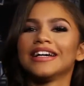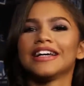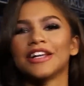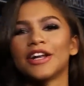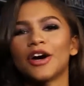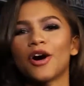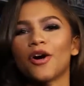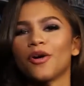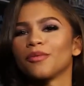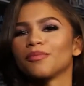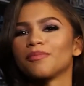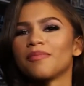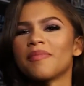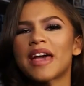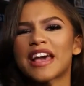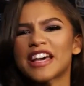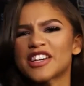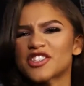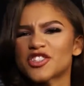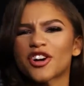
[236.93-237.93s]
you know,
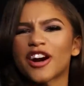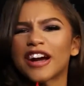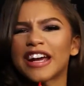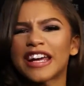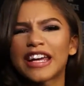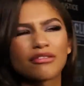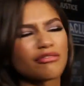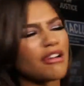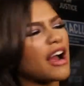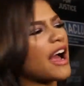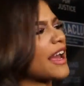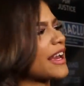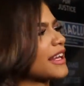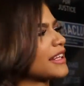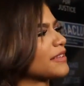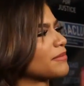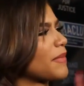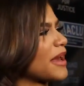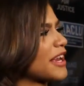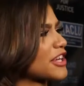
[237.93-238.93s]
making sure I eat
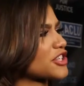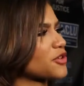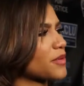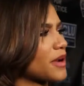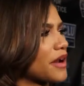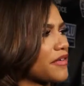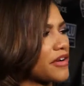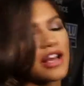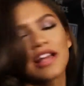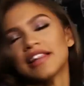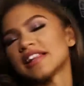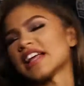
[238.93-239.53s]
right and making sure whatever.